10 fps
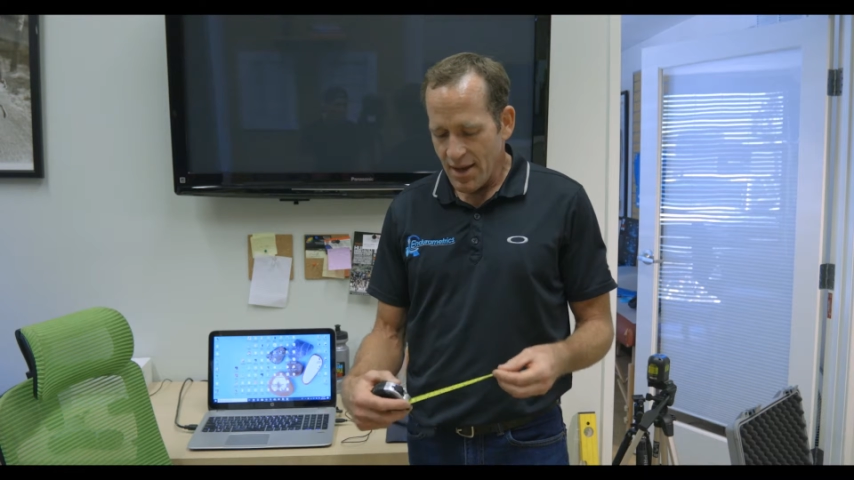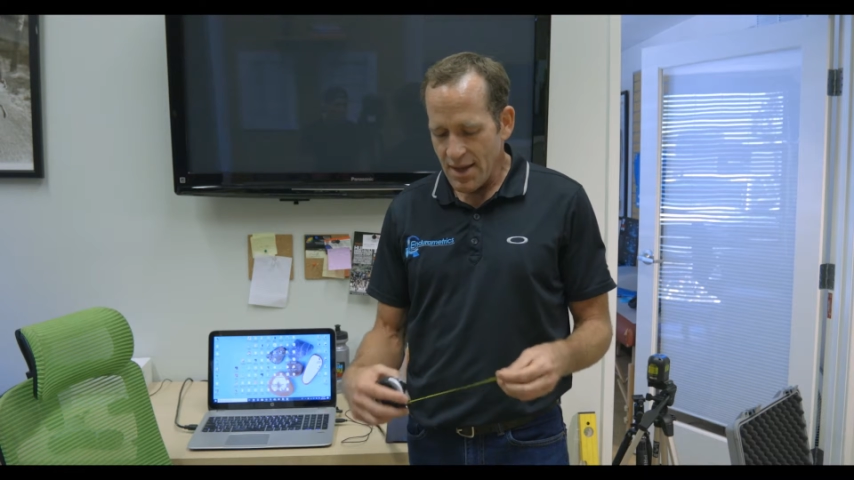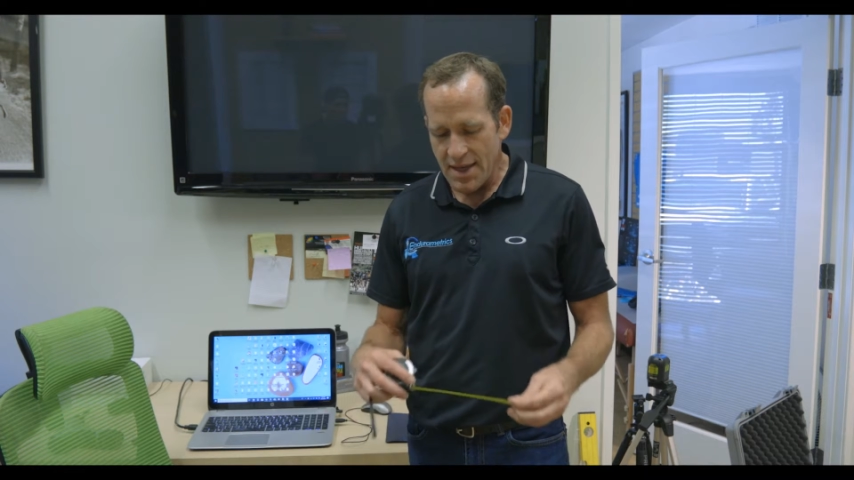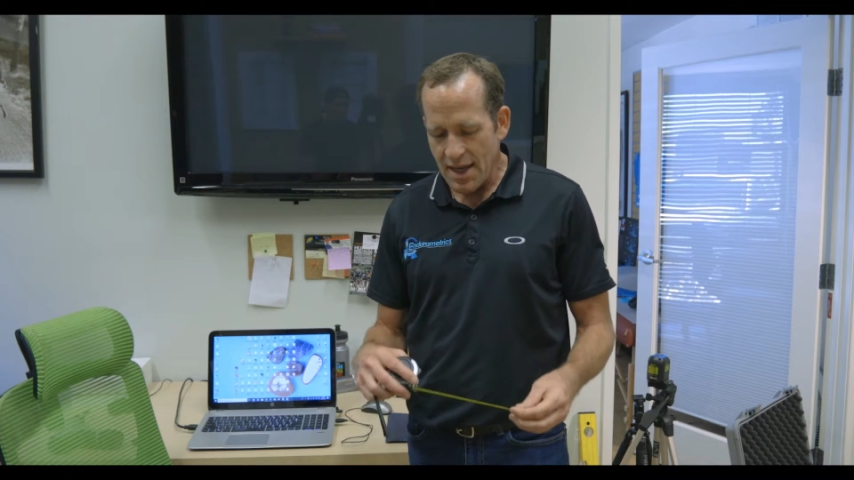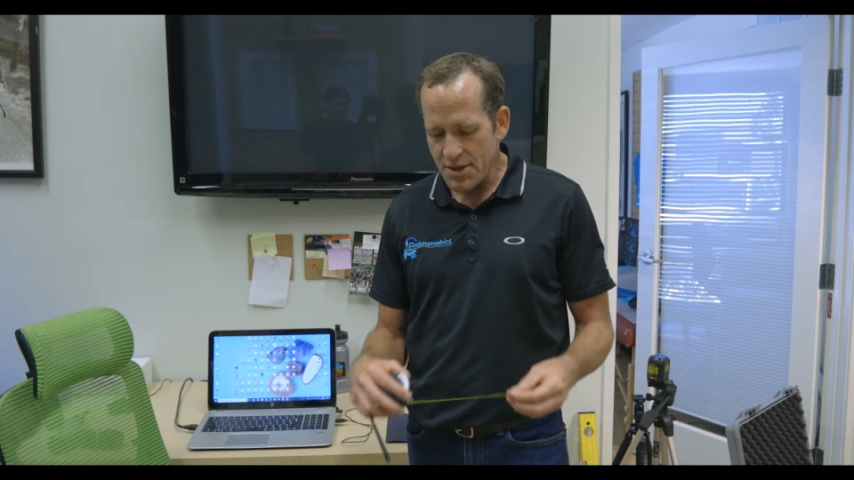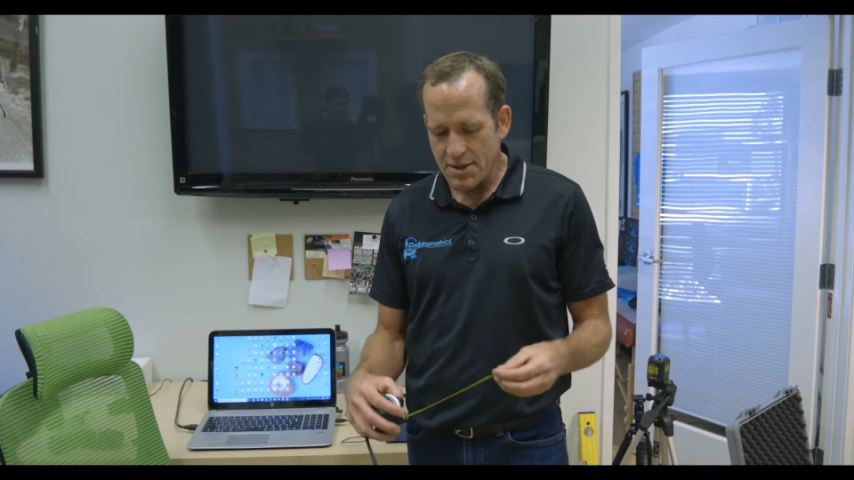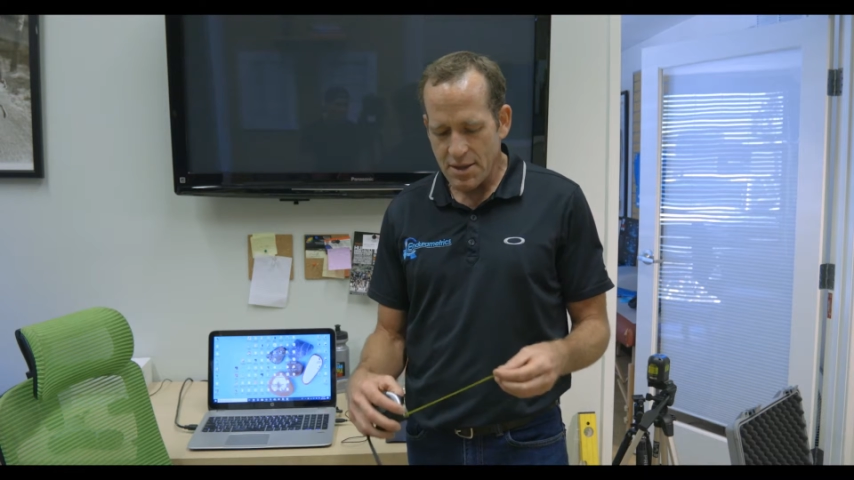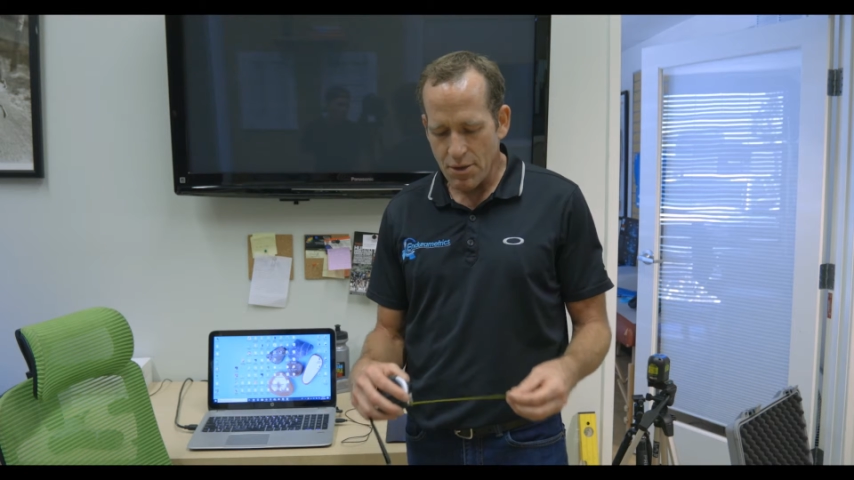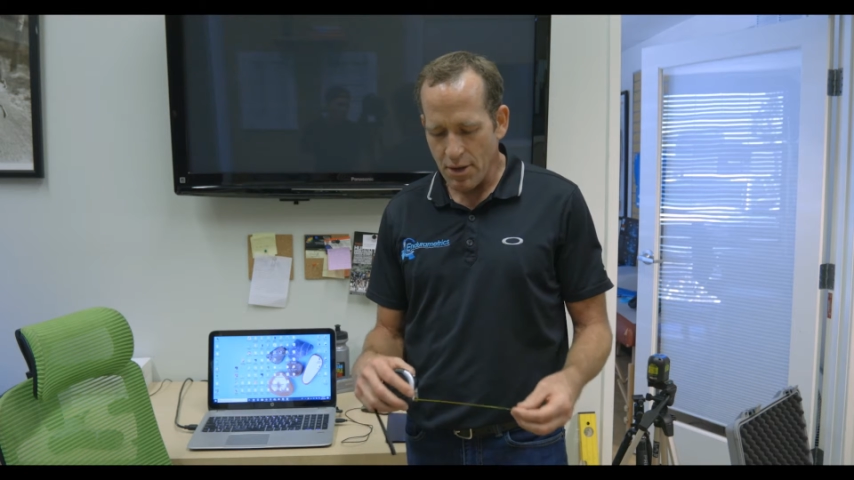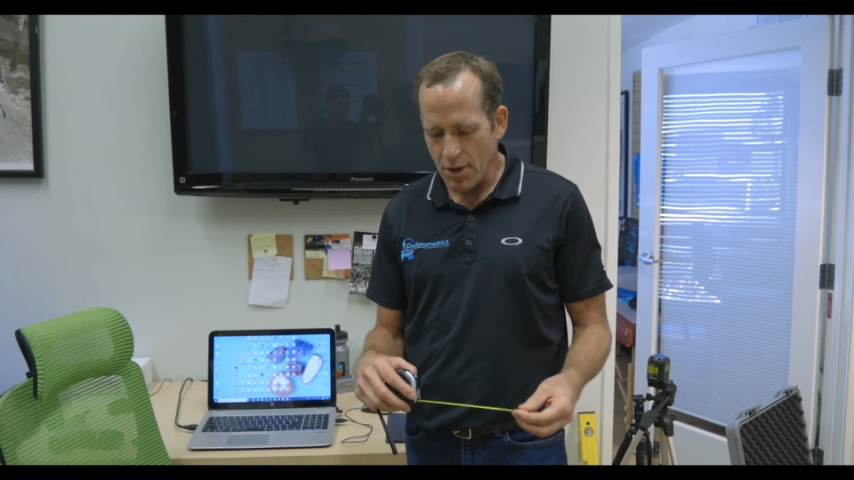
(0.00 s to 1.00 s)
You can't just
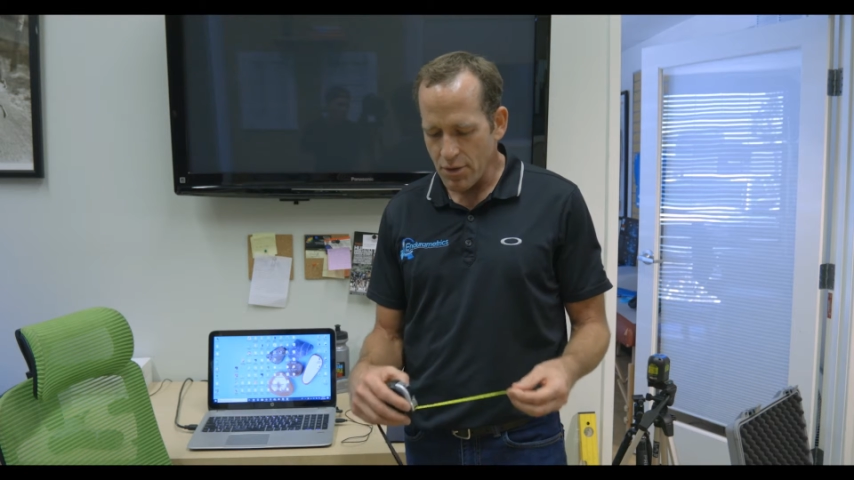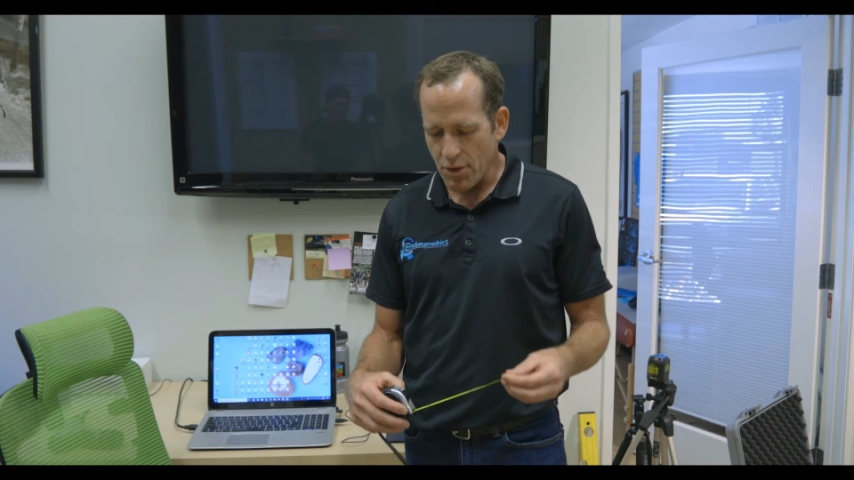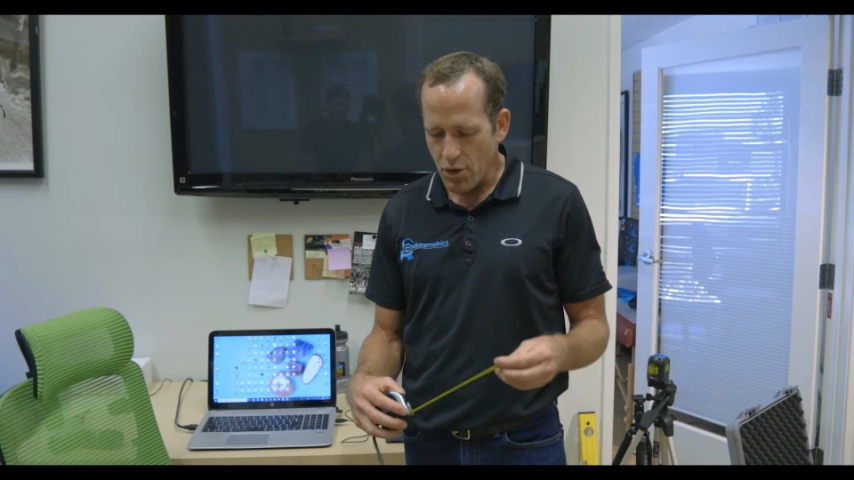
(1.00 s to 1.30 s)
go to a local